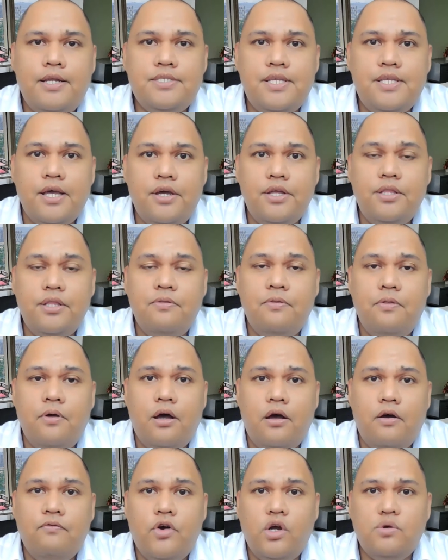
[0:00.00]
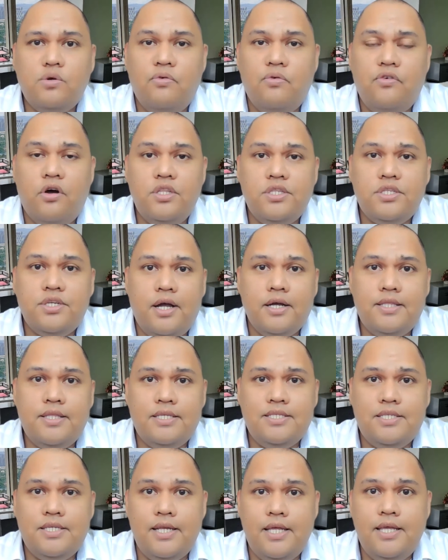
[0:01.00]
The second uh, form of contract
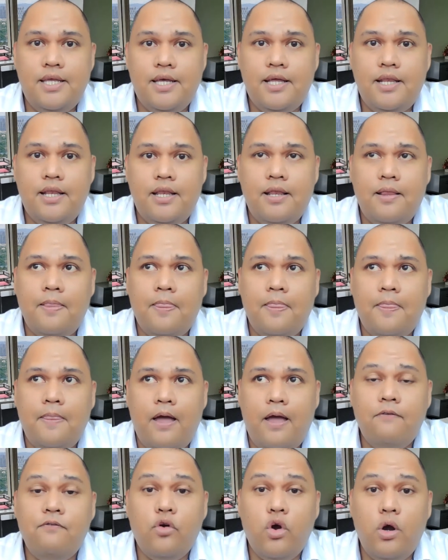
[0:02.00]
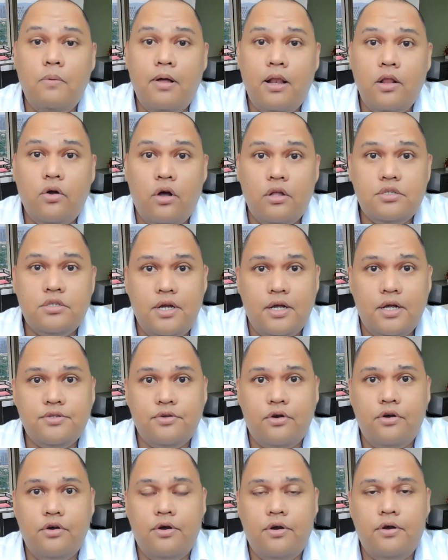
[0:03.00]
is real, uh, formal contracts
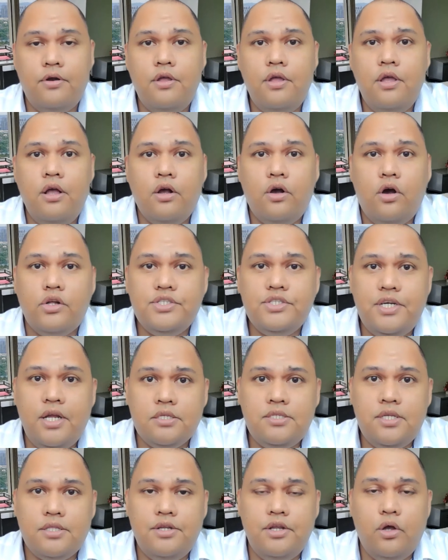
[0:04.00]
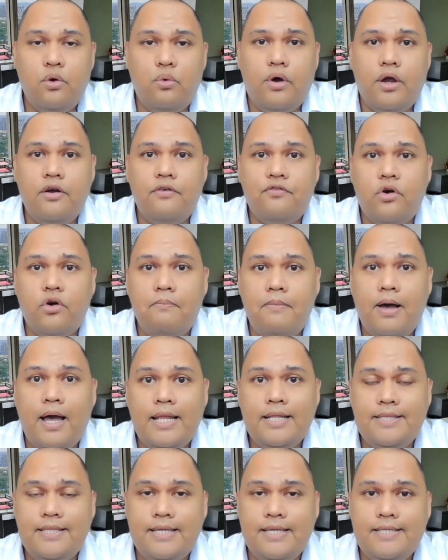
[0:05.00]
or contracts that require
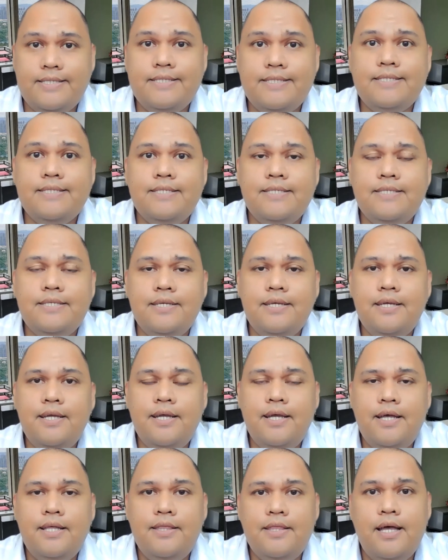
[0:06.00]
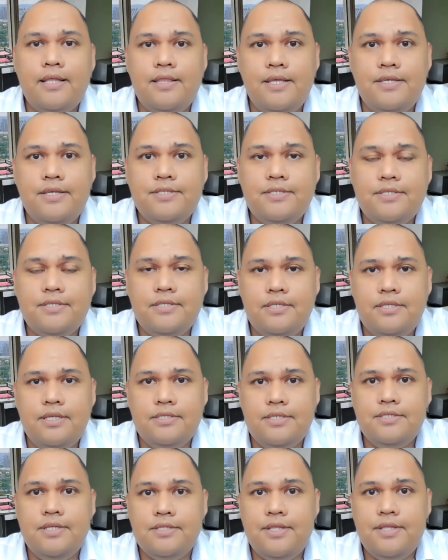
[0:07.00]
formalities. That is,
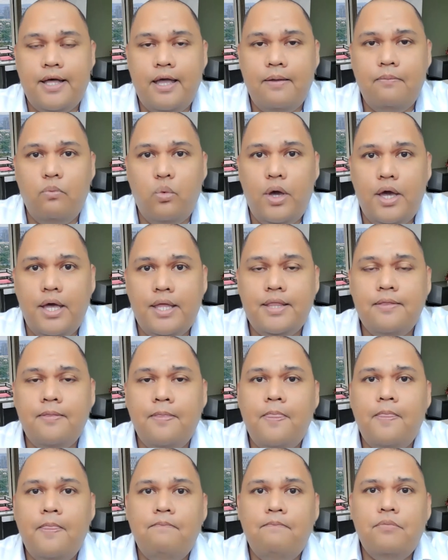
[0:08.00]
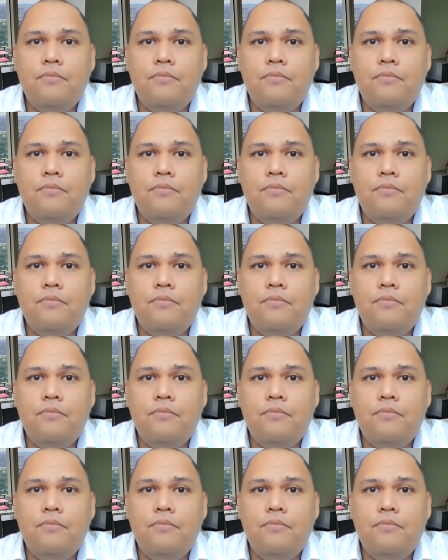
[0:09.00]
this is the time when